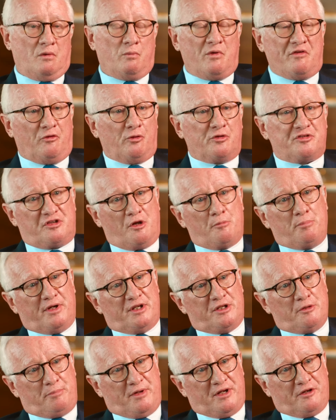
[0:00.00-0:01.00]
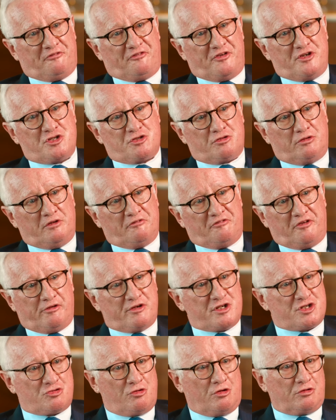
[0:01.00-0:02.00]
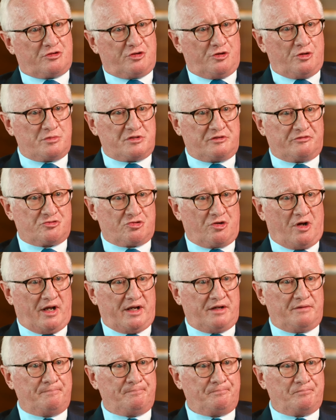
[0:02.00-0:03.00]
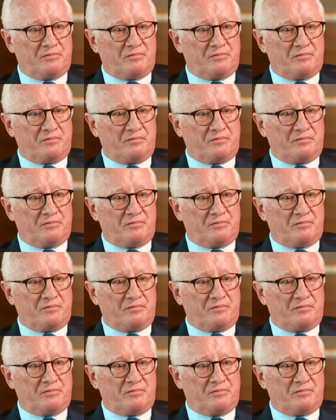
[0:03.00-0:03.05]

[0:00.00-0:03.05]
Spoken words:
We've also been the beneficiary of very strong terms of trade.